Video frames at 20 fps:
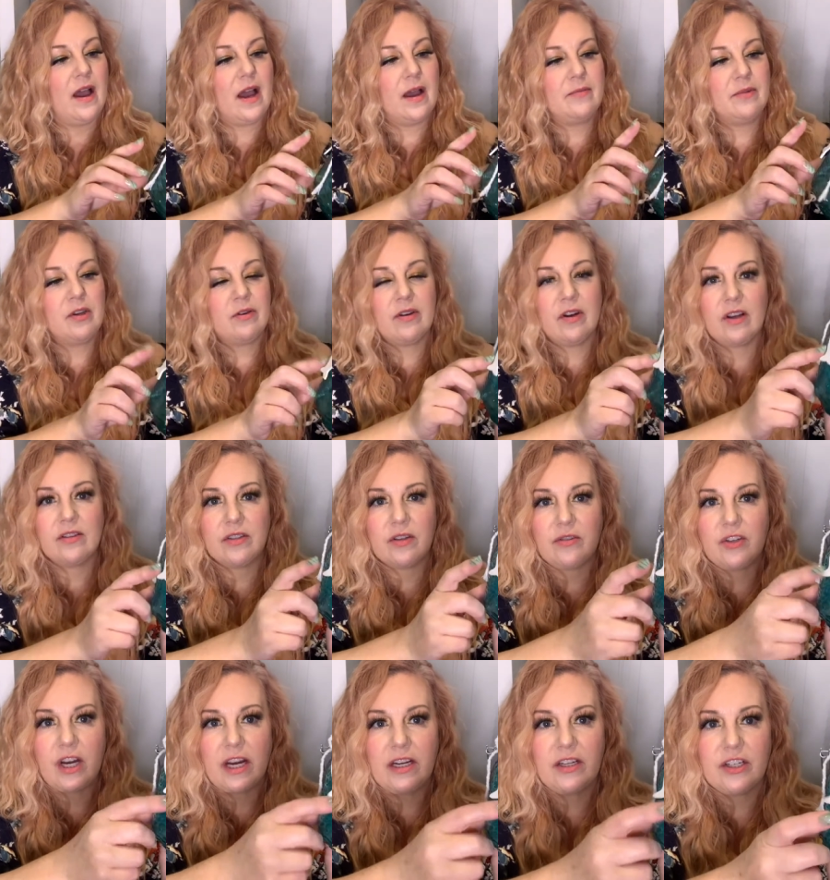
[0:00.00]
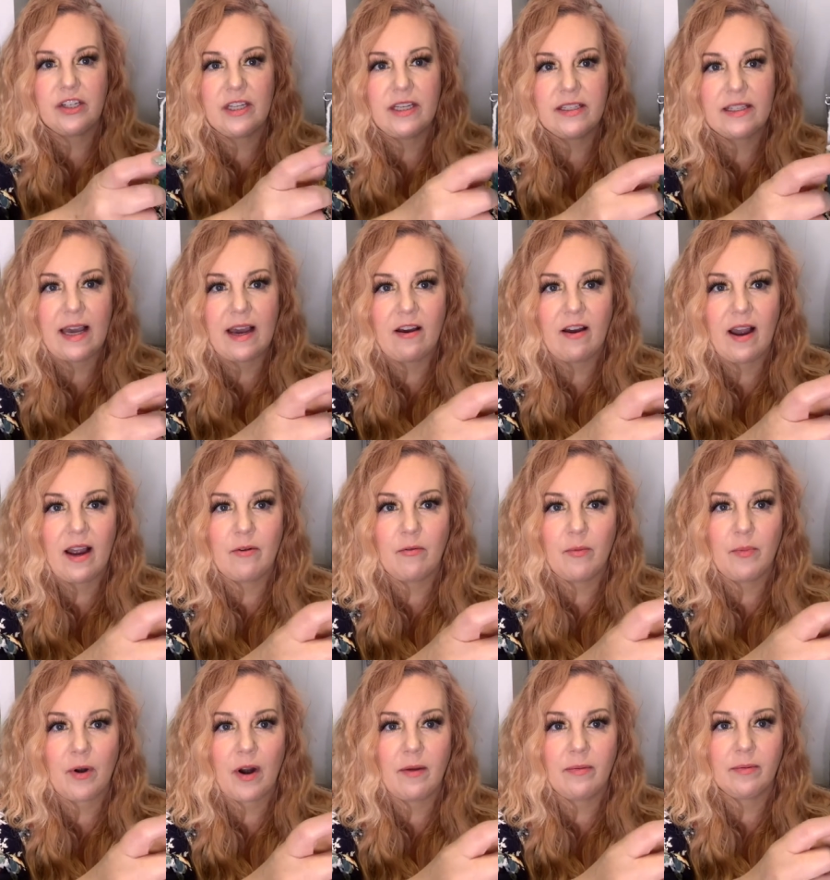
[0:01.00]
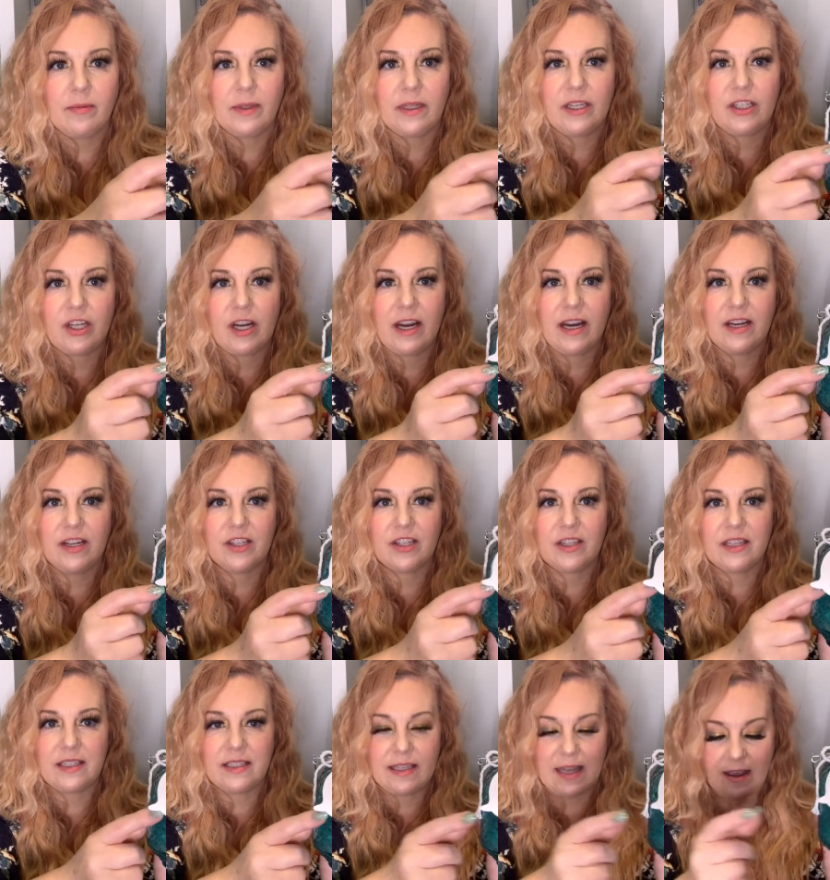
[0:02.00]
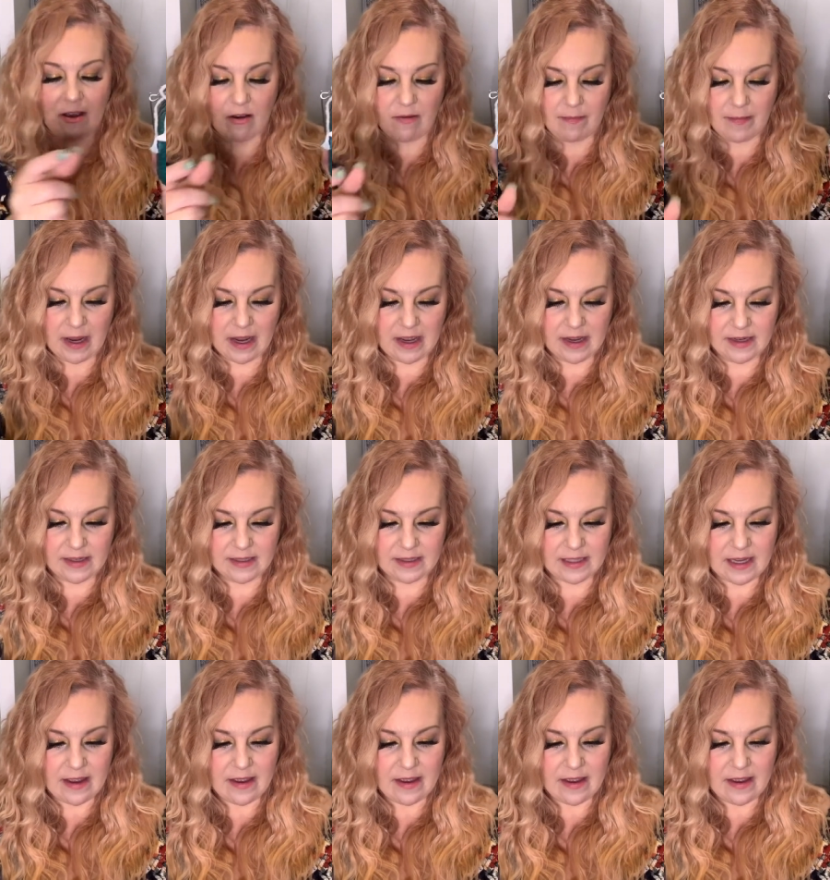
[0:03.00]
You can also change these out. I will probably change this out because